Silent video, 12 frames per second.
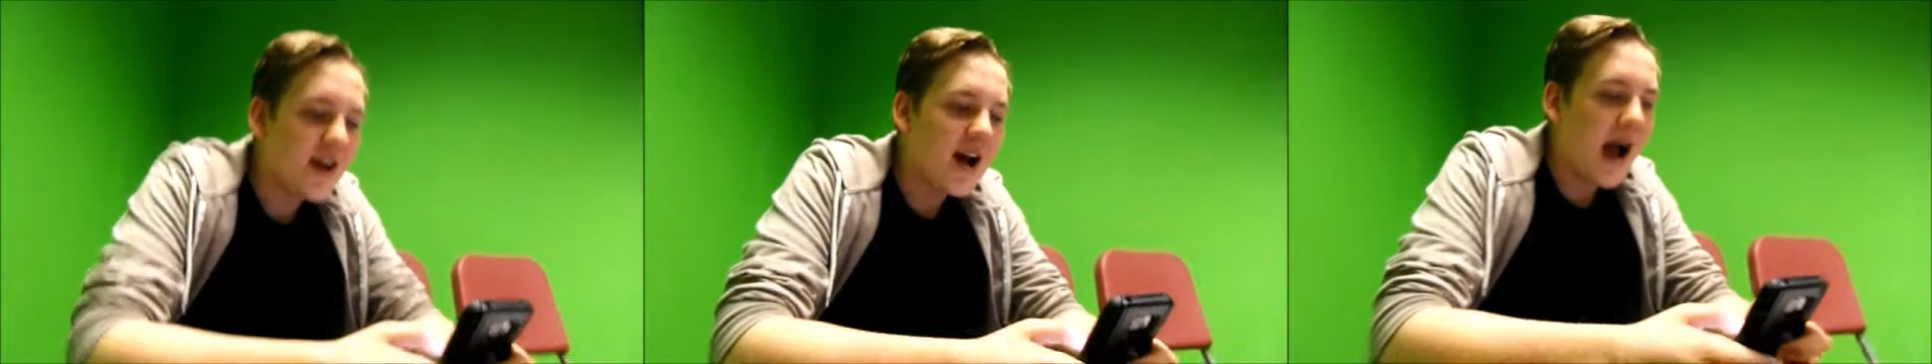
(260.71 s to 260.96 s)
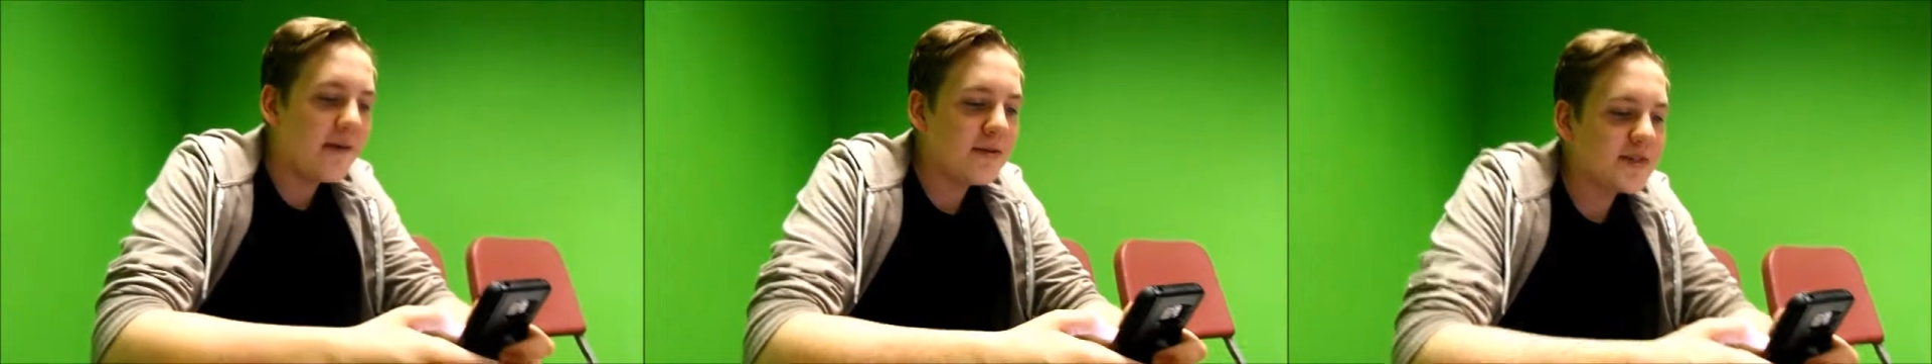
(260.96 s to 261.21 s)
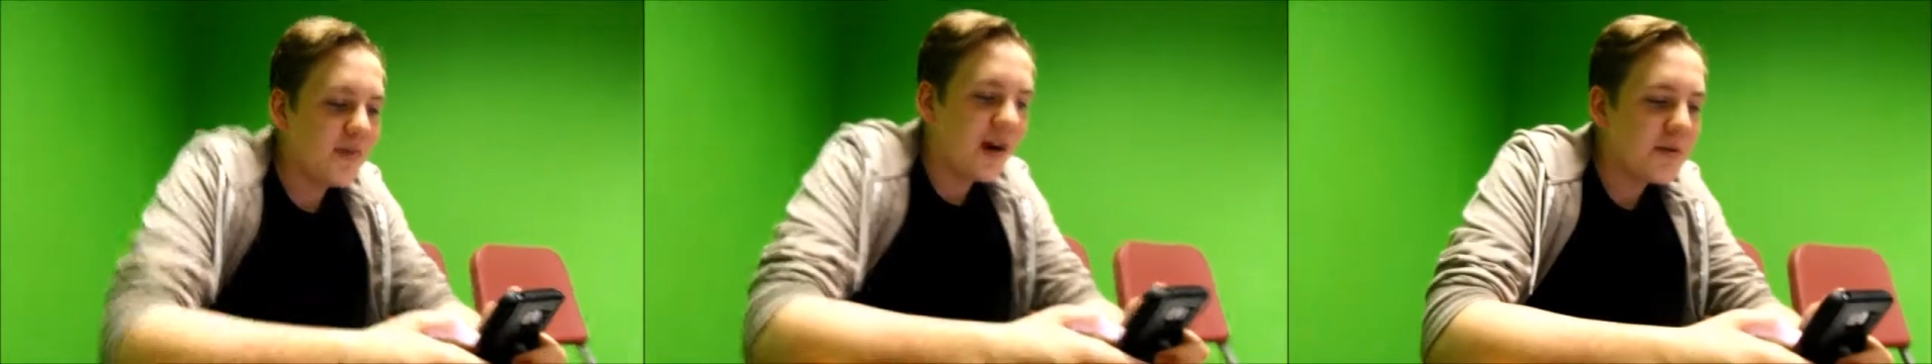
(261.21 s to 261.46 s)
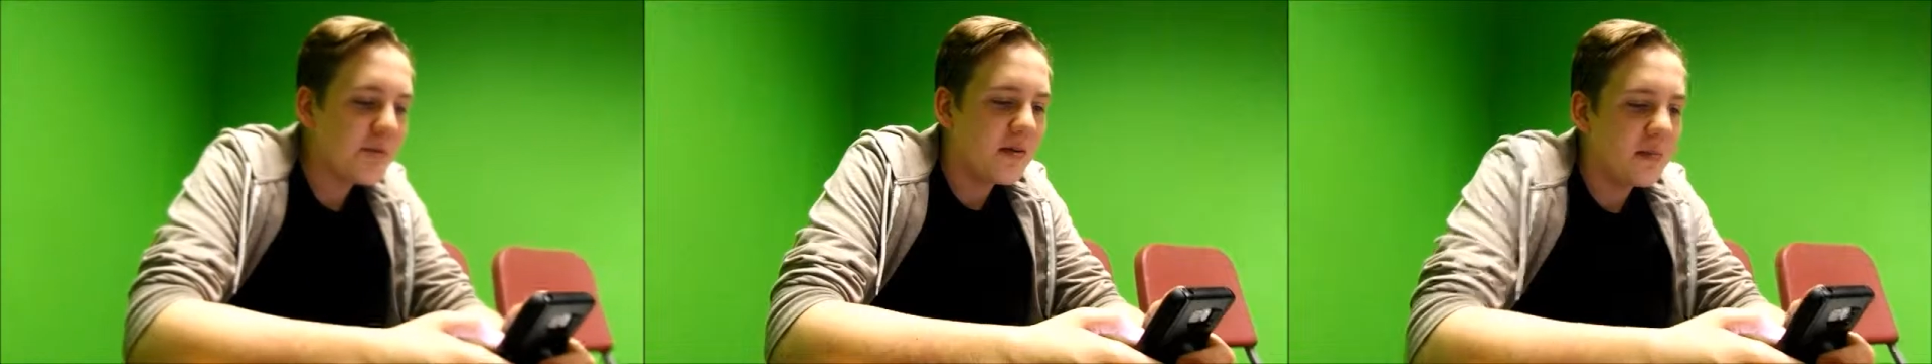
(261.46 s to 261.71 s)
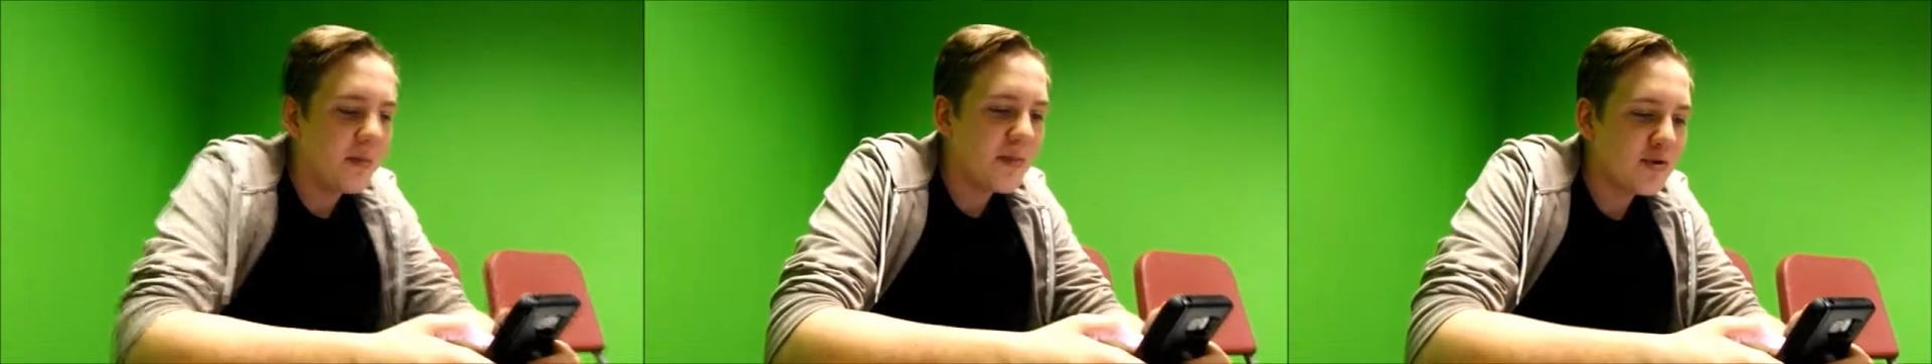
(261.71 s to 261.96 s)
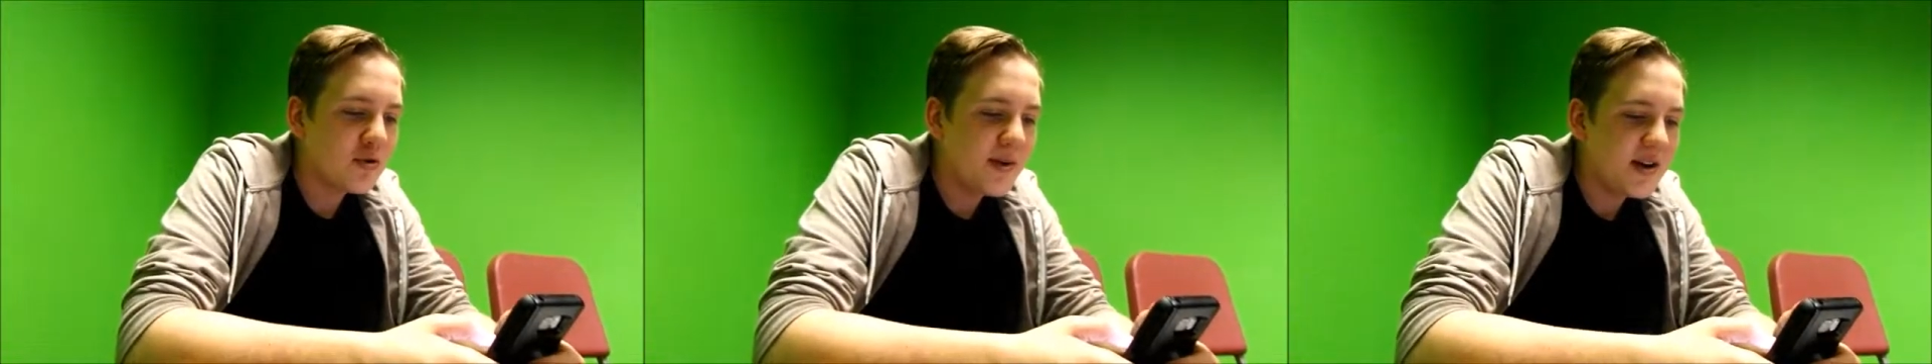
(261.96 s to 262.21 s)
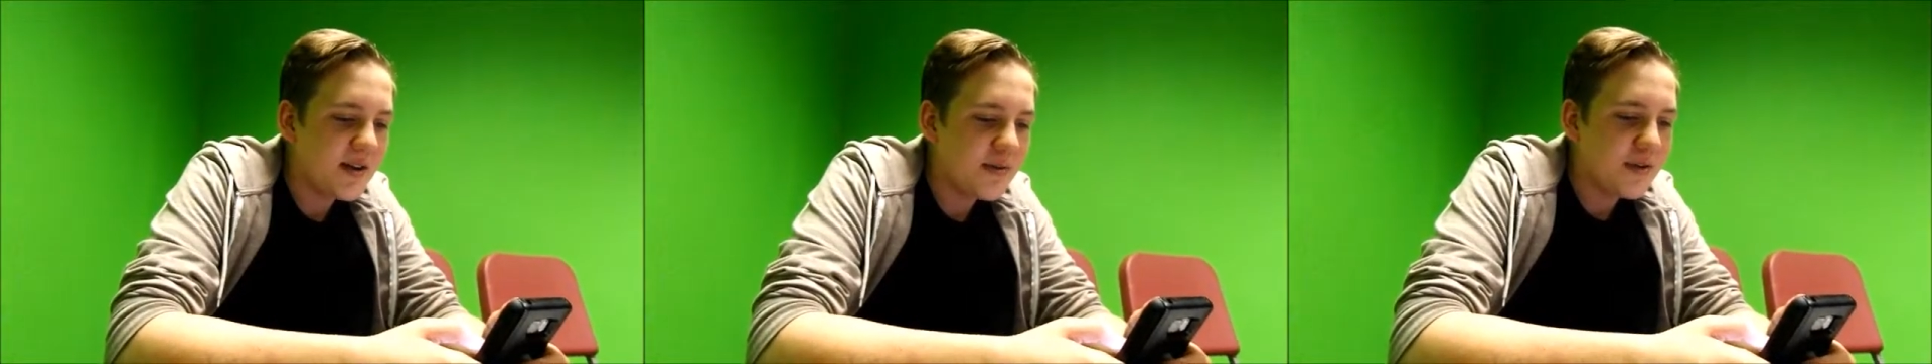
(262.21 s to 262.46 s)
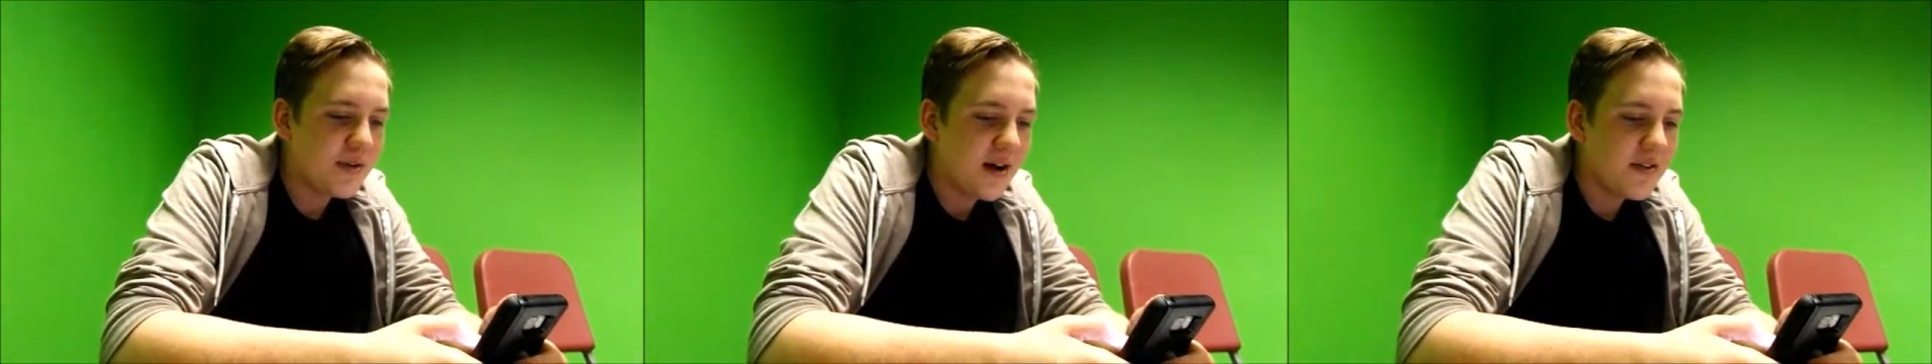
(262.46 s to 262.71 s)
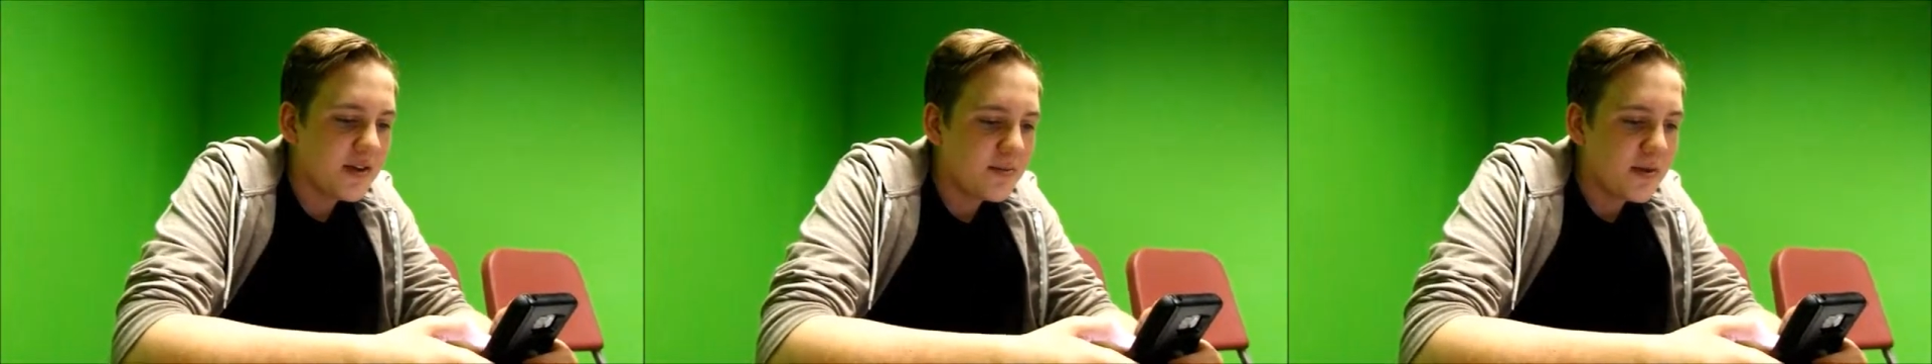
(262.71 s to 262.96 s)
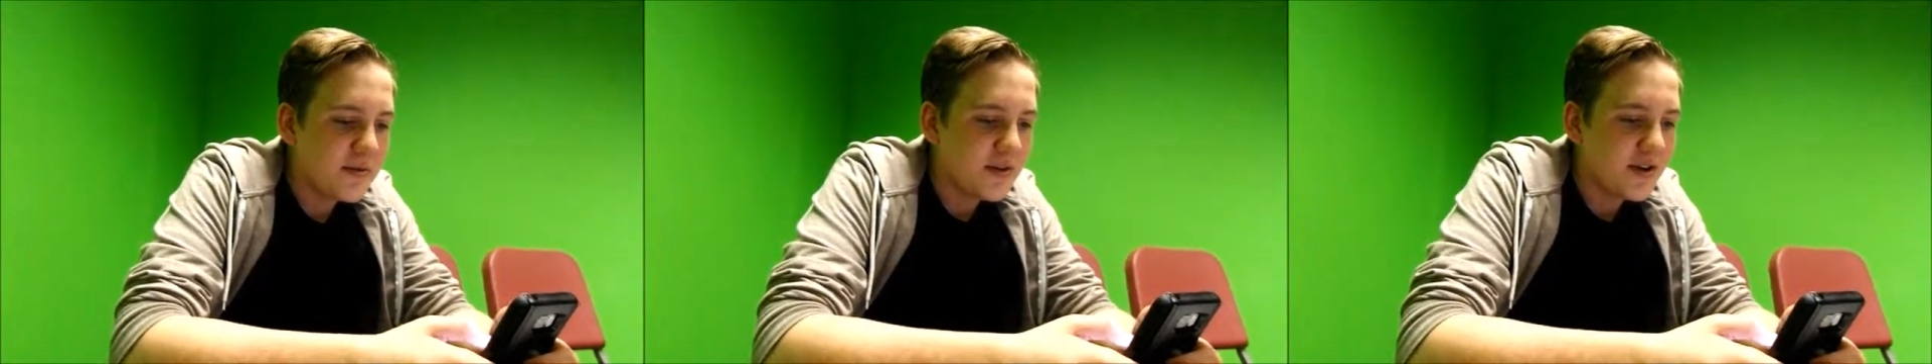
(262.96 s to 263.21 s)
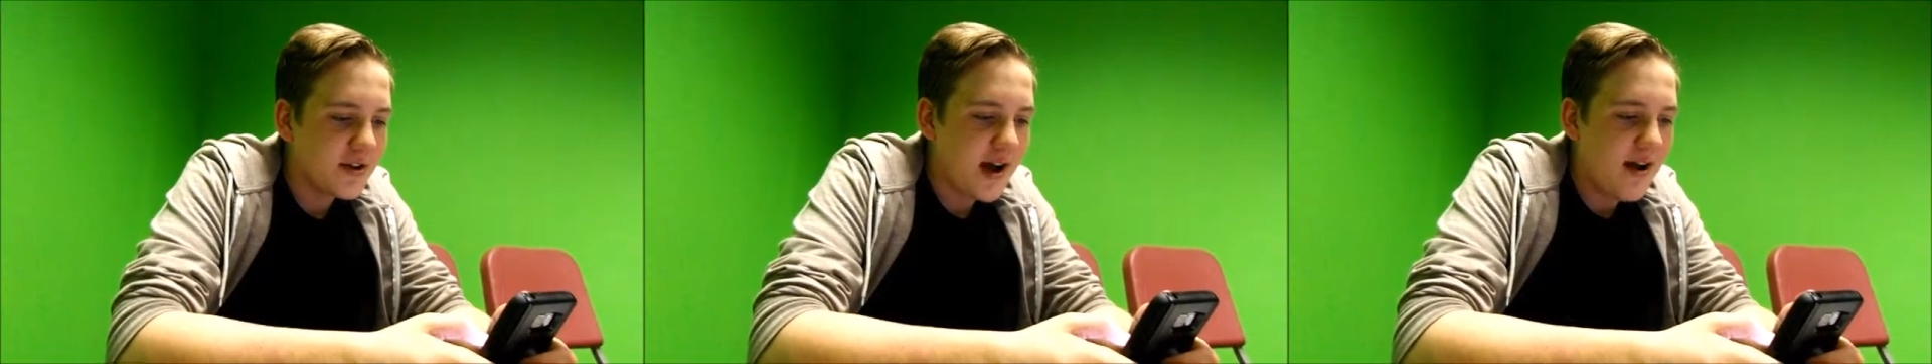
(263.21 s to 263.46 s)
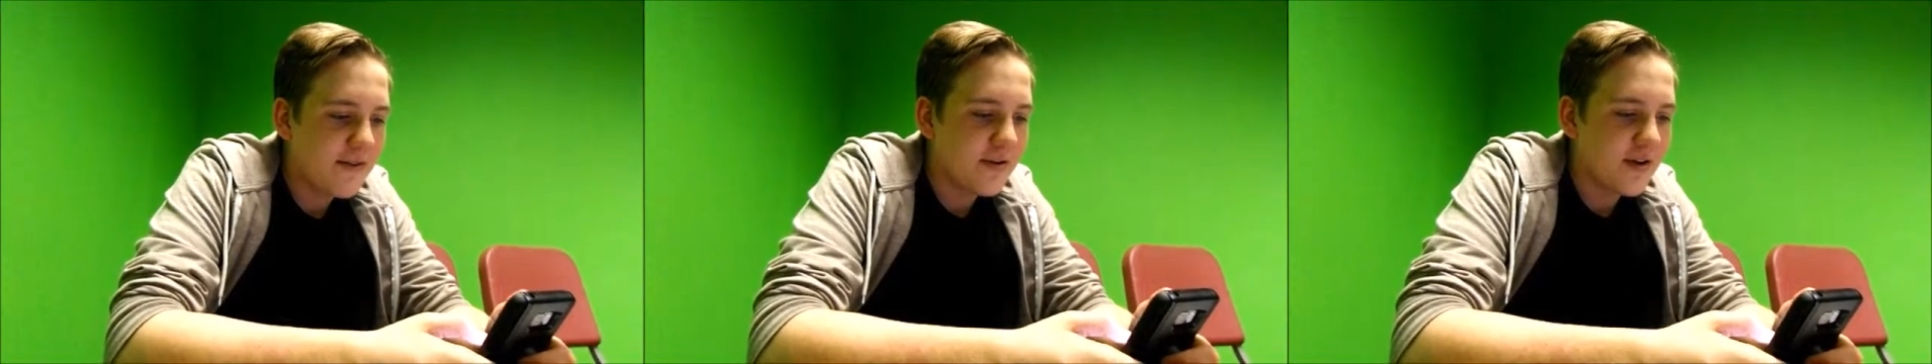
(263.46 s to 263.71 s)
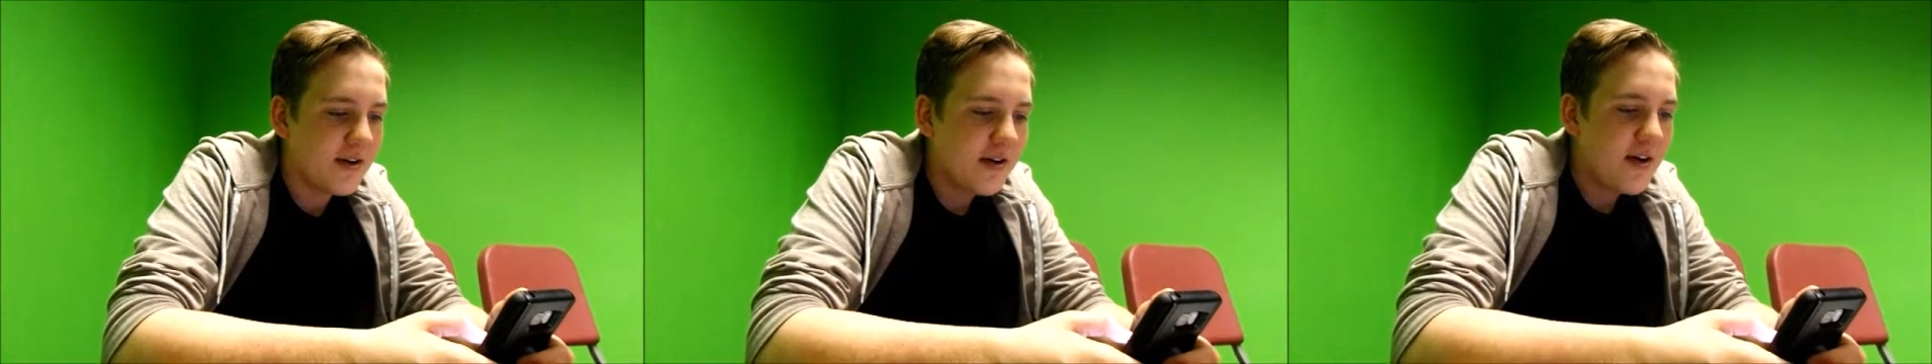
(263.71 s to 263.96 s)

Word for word: I've always wanted one, but my roommate never thought that we would look after it.